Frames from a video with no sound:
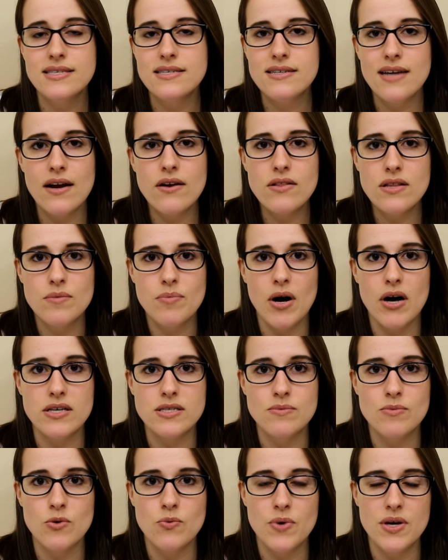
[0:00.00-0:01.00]
It's entirely
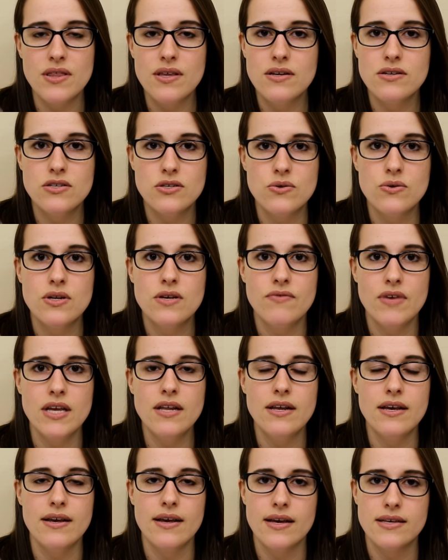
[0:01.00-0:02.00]
possible with intuitive
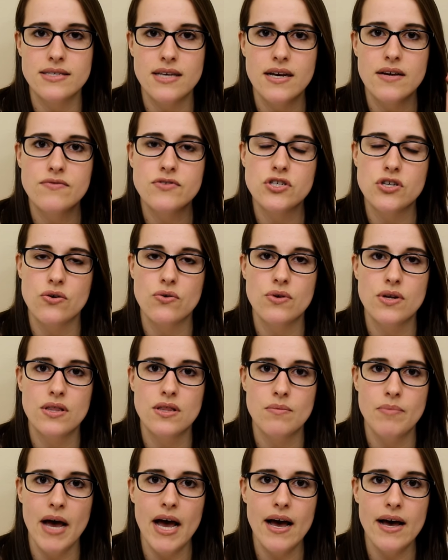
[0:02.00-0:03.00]
eating, as I have shown
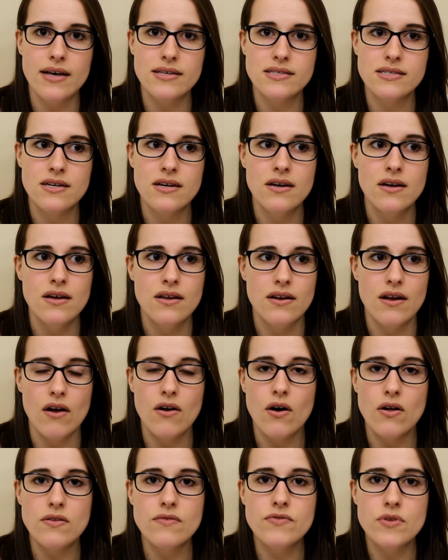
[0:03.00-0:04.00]
in the past.
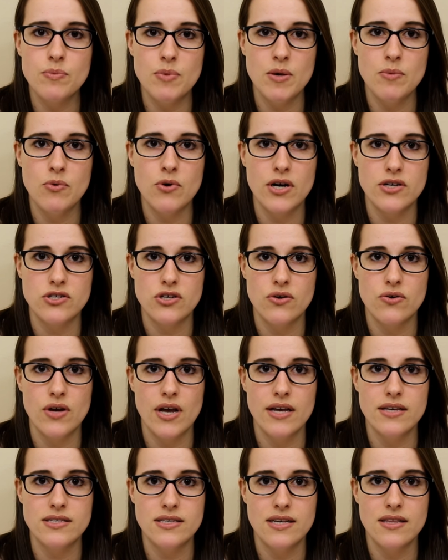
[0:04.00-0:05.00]
Not all of the people I
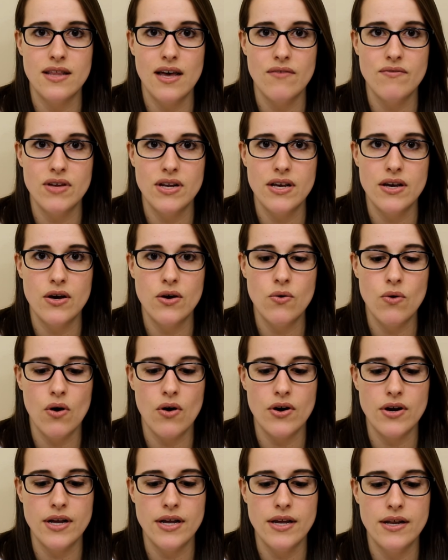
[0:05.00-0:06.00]
showcased in that video
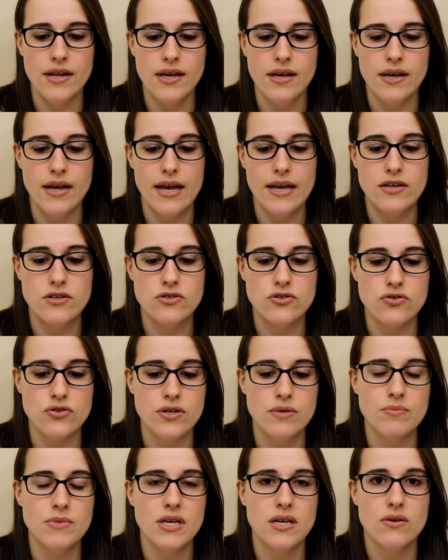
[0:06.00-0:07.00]
are eating
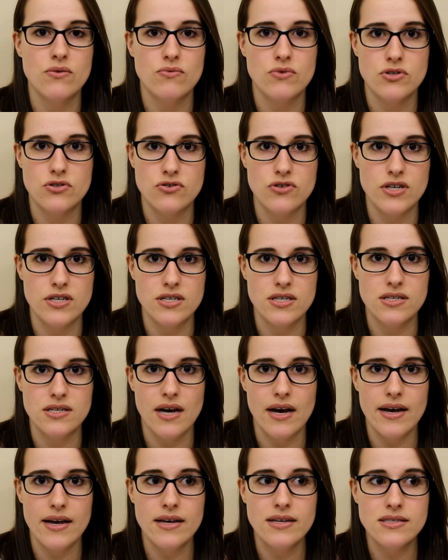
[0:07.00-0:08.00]
extremely restricted
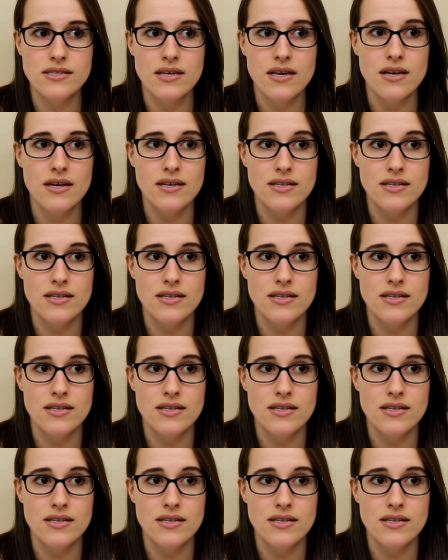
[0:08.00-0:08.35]
diets.